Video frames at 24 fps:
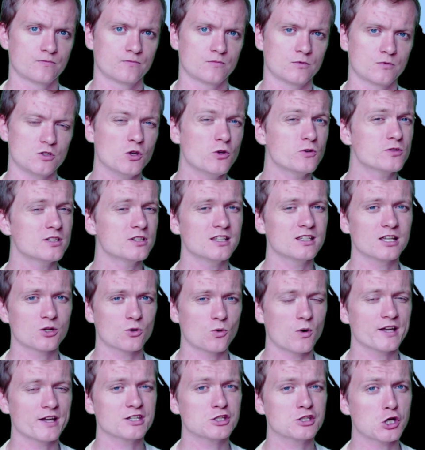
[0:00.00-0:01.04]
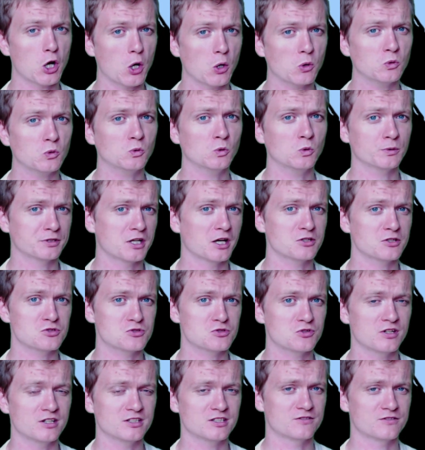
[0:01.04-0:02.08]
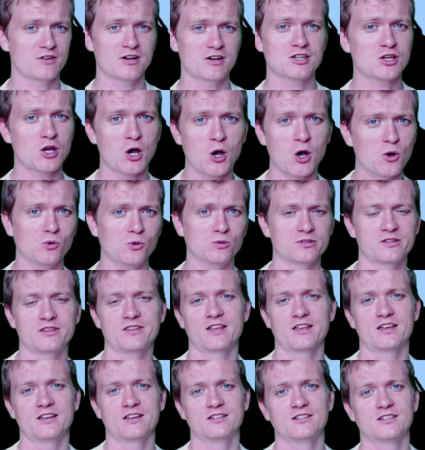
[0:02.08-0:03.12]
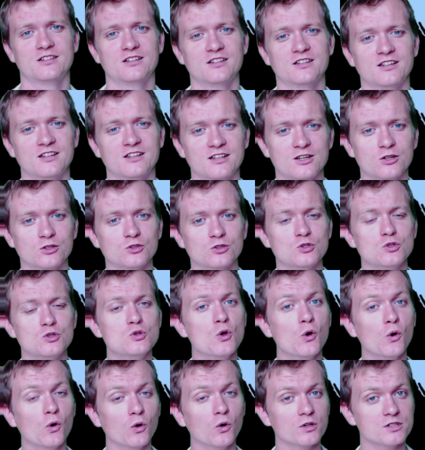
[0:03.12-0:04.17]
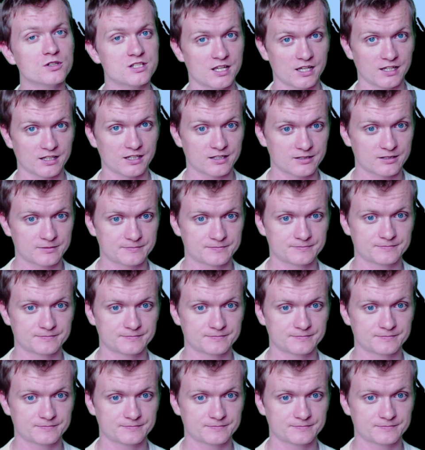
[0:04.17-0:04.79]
Usually they're quite cold countries. It's very cold there. Nordic.